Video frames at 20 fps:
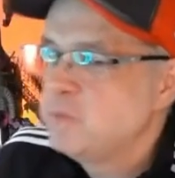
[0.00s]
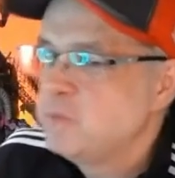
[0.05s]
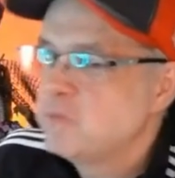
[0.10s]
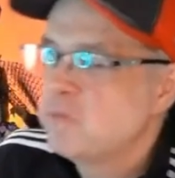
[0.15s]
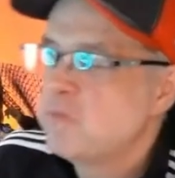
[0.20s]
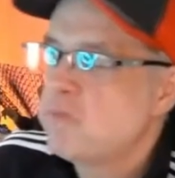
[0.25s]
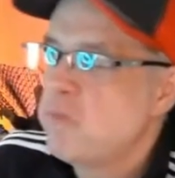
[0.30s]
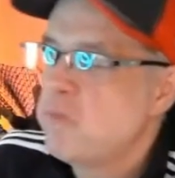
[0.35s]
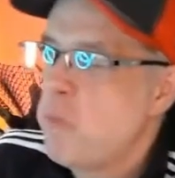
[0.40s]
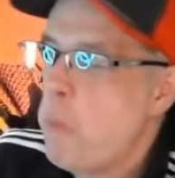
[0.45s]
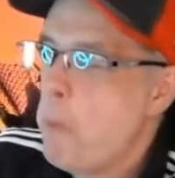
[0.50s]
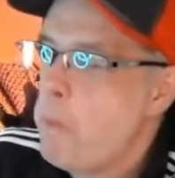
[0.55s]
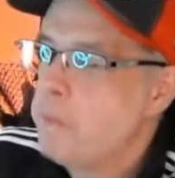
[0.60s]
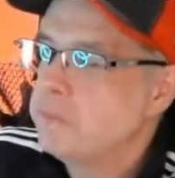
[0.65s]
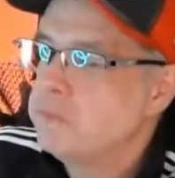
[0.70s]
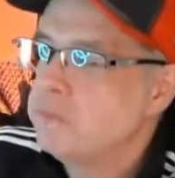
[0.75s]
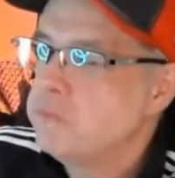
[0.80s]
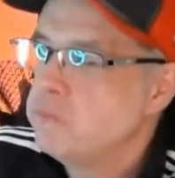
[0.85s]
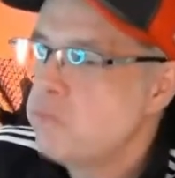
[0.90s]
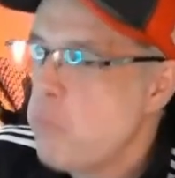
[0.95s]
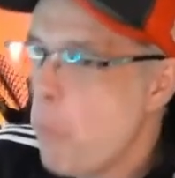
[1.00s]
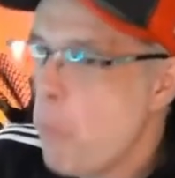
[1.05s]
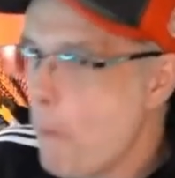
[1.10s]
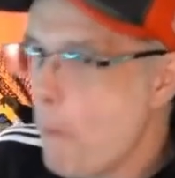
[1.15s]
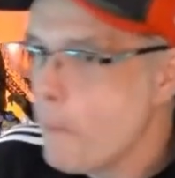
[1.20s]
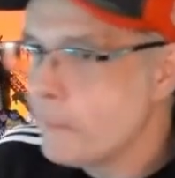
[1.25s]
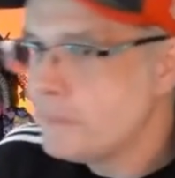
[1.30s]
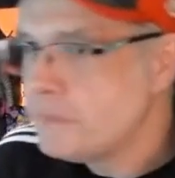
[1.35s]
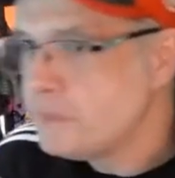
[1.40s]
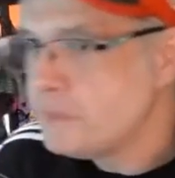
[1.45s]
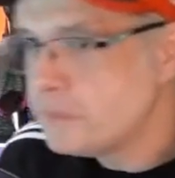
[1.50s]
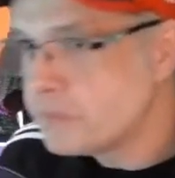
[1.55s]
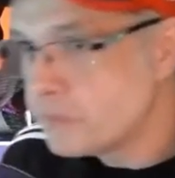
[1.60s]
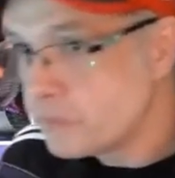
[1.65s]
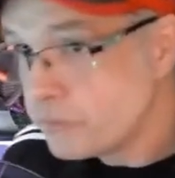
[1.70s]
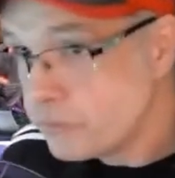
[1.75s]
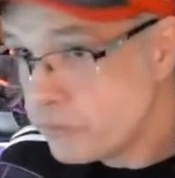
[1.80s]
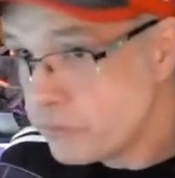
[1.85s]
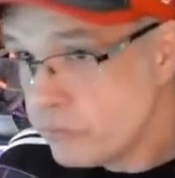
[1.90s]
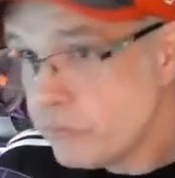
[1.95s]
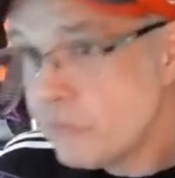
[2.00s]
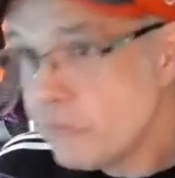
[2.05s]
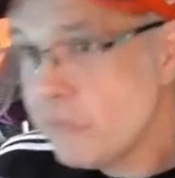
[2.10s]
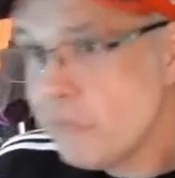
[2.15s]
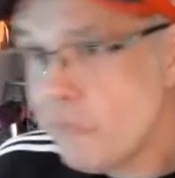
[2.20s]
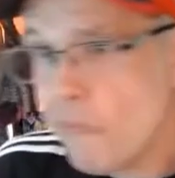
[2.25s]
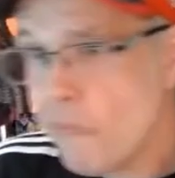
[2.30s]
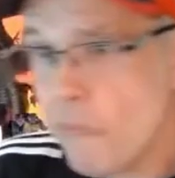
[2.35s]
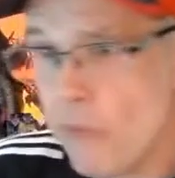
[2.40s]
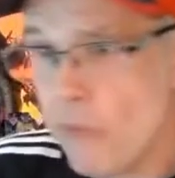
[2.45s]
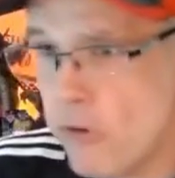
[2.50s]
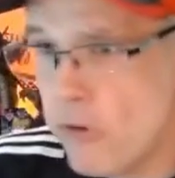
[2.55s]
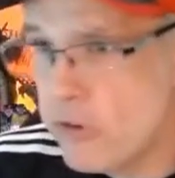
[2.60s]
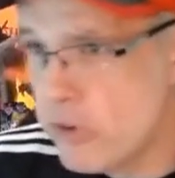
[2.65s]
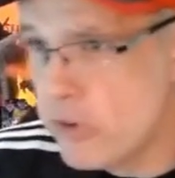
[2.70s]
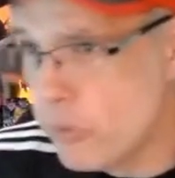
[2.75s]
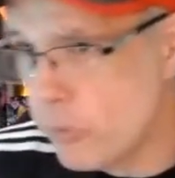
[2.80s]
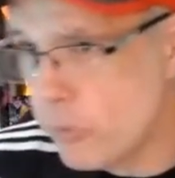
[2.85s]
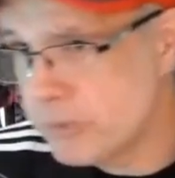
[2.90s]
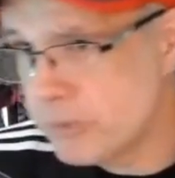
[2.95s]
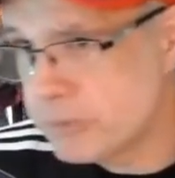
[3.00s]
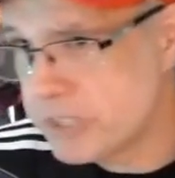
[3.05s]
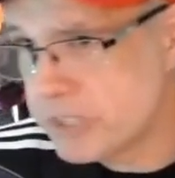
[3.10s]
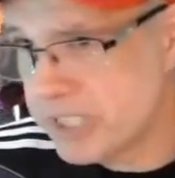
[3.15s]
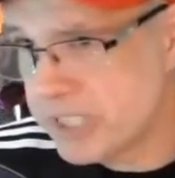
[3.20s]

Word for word: you know what I'm